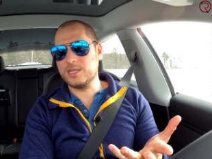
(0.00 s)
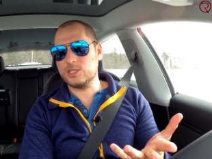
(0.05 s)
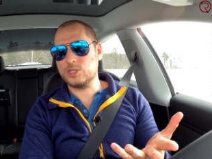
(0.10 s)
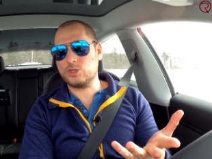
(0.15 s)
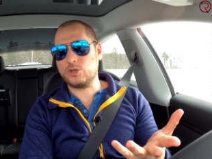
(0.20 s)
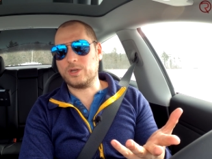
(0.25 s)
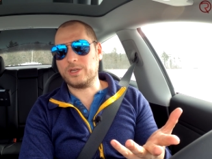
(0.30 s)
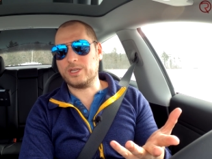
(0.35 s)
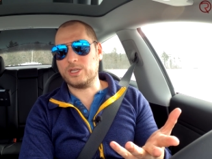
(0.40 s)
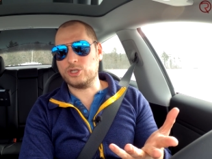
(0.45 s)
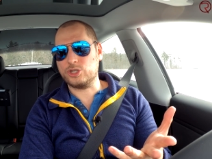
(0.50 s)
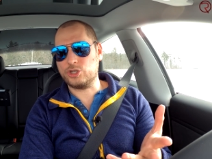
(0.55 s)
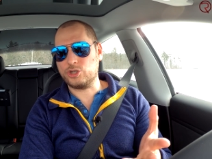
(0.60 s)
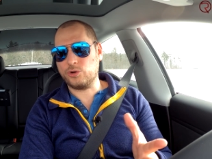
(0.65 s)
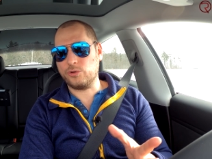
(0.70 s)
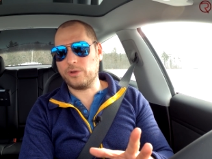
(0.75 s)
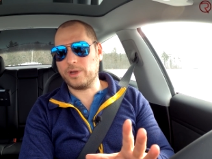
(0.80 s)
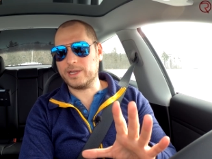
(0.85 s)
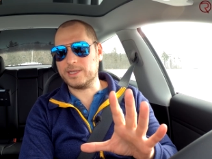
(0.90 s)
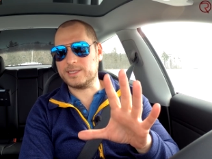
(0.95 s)
so I can
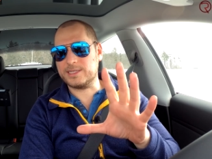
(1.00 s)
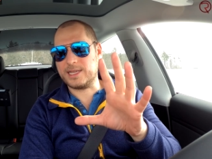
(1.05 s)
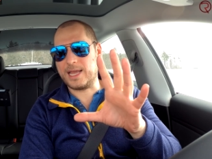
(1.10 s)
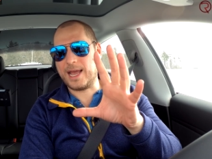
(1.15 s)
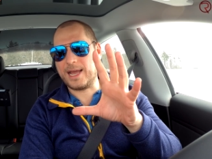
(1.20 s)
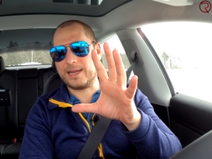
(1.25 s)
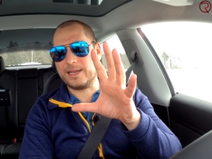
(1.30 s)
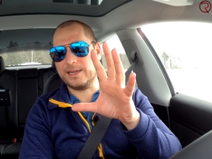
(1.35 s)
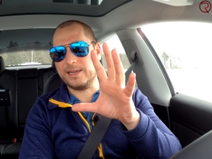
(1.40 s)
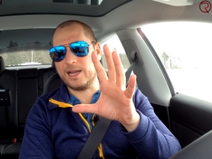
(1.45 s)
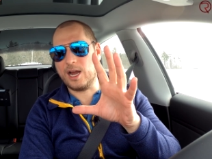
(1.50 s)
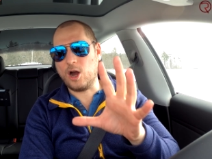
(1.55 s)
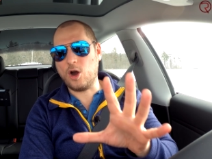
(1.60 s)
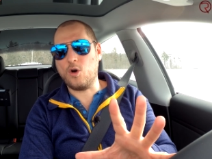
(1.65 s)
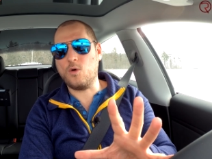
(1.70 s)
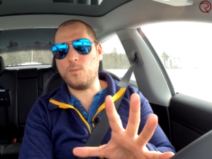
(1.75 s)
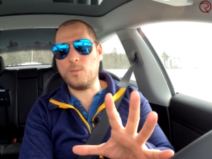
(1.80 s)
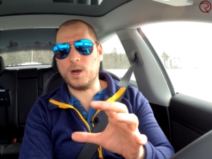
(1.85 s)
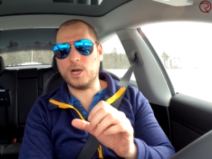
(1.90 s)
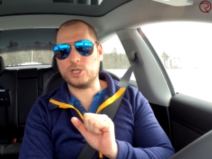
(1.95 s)
show you exactly
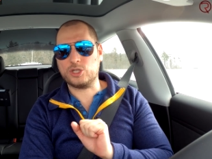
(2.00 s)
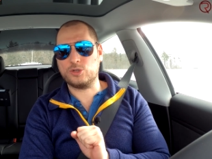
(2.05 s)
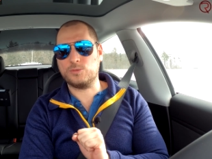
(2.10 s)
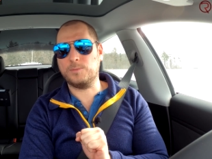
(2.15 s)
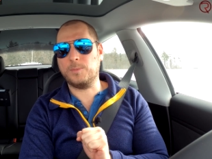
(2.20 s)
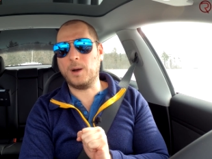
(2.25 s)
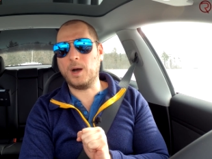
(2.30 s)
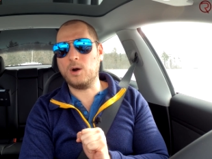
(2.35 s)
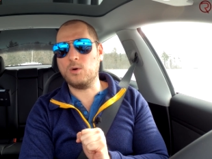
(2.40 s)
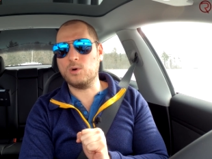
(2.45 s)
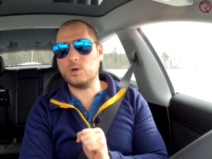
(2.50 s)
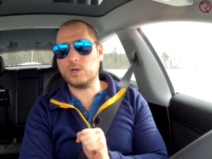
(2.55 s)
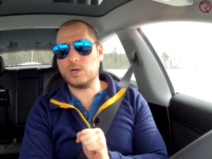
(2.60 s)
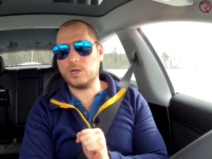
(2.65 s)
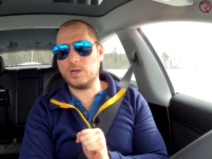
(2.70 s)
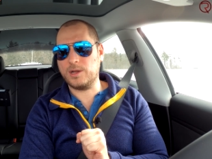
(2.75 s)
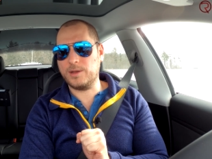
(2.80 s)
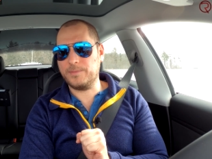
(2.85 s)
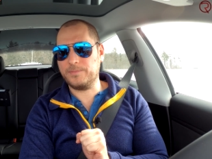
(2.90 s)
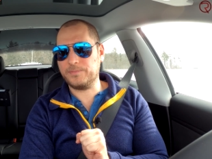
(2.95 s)
how much
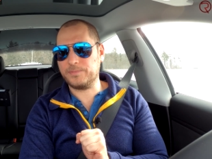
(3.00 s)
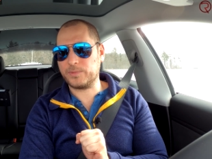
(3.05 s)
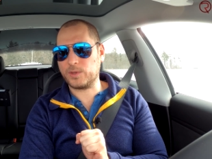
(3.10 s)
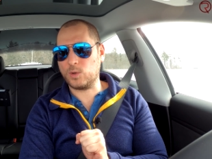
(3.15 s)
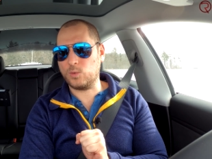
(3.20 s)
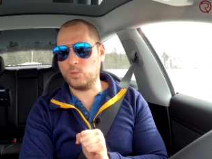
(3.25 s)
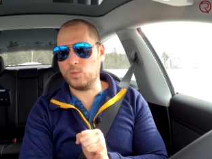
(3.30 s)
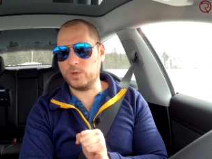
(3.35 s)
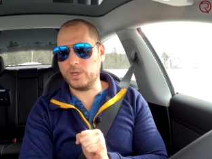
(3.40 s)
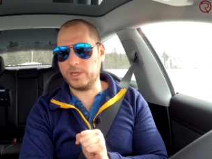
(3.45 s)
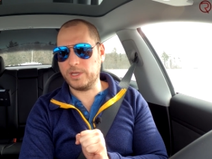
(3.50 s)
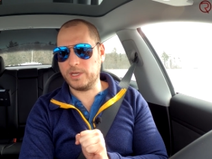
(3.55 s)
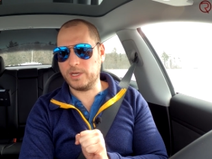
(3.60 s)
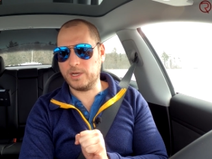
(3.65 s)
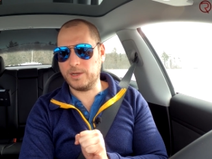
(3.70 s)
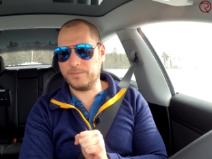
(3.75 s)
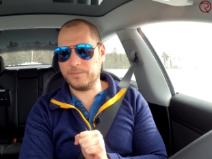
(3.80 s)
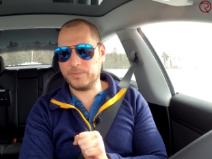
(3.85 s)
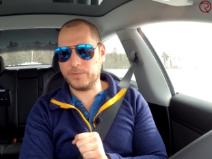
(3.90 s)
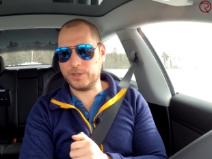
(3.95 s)
power
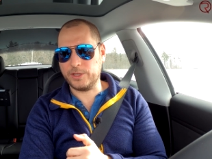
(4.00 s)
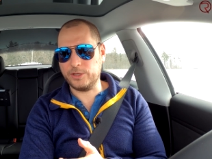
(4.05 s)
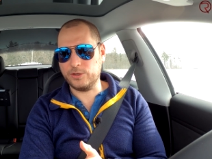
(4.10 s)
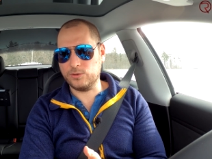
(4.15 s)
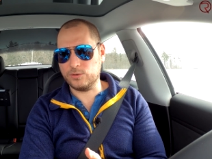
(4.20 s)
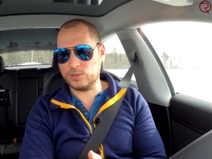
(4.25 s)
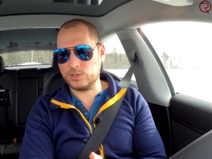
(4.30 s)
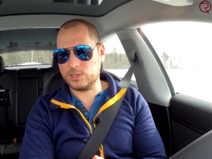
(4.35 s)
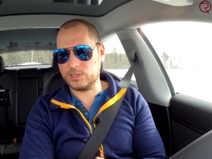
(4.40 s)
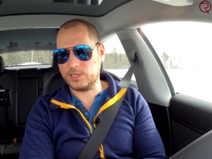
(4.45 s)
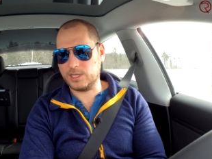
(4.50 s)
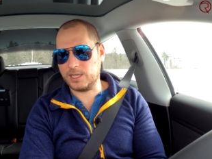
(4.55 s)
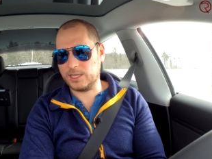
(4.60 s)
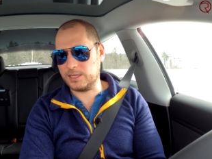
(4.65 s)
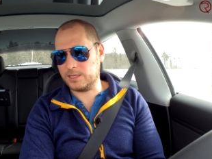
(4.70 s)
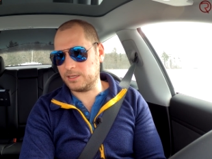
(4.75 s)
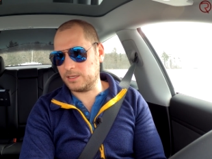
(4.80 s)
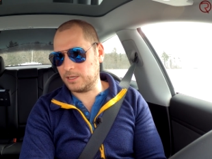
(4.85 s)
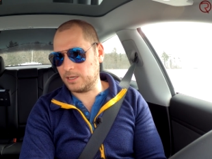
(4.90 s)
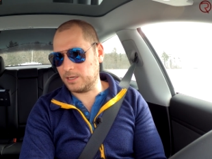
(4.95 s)
we used
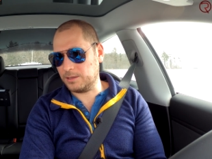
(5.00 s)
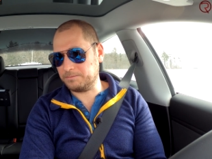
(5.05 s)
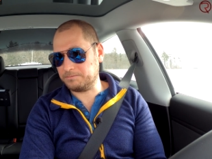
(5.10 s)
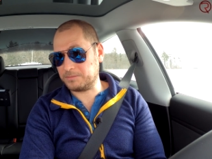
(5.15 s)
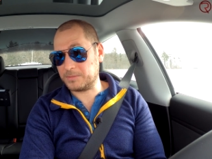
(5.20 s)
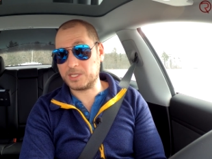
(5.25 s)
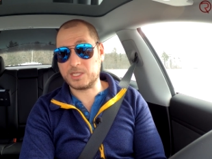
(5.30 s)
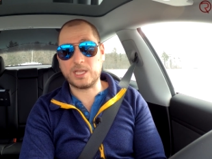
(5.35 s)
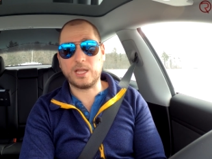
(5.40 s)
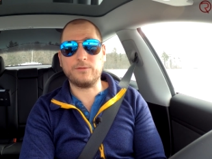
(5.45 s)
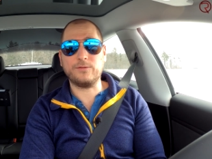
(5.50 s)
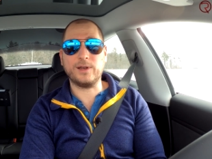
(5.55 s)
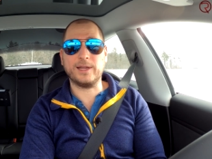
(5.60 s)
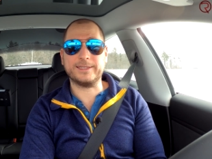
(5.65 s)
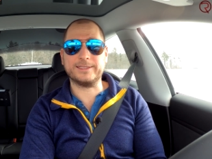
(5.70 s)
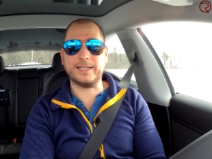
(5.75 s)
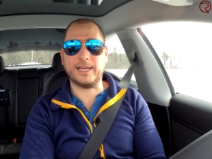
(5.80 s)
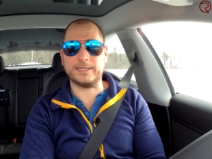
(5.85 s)
and stuff like